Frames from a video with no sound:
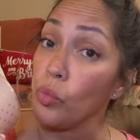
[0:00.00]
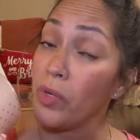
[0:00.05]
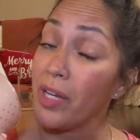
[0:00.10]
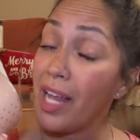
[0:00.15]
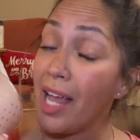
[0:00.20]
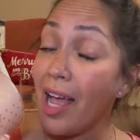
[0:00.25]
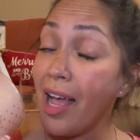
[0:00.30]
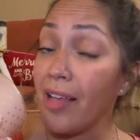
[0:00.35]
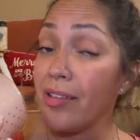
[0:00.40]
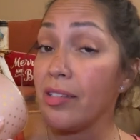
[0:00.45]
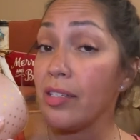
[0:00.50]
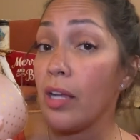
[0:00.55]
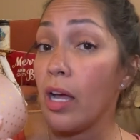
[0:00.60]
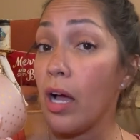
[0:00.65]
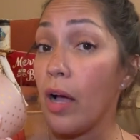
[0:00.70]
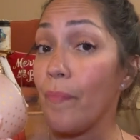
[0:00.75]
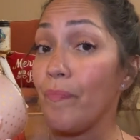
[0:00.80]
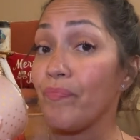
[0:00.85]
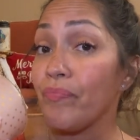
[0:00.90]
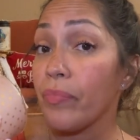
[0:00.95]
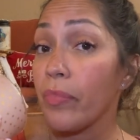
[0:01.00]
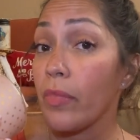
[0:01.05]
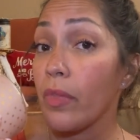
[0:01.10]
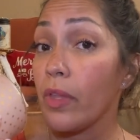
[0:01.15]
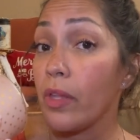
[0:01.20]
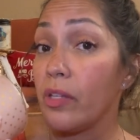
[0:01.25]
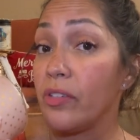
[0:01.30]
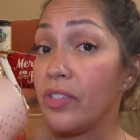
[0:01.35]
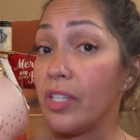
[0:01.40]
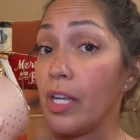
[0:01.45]
When it has
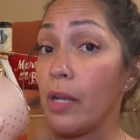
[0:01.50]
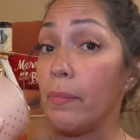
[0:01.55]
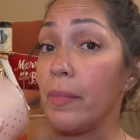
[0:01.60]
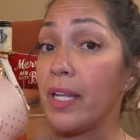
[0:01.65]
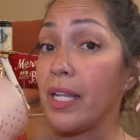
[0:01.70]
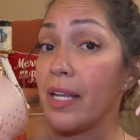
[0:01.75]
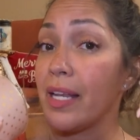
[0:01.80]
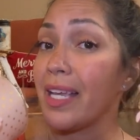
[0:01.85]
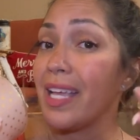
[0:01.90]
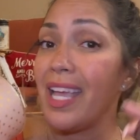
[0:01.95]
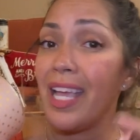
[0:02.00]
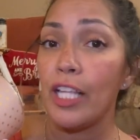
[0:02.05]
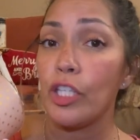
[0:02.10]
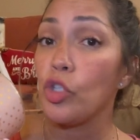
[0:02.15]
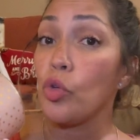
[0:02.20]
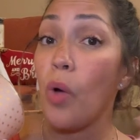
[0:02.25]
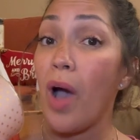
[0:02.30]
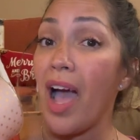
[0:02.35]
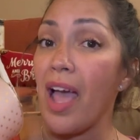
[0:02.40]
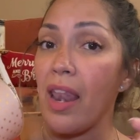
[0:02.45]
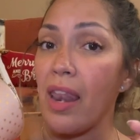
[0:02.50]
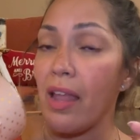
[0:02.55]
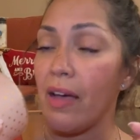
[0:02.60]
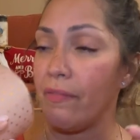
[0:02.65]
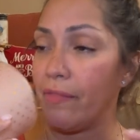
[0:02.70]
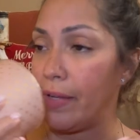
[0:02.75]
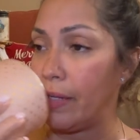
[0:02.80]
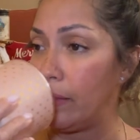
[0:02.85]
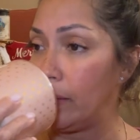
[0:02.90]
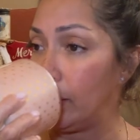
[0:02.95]
cinnamon in a candle, I
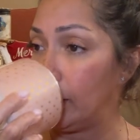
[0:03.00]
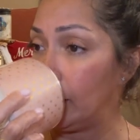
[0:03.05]
love it.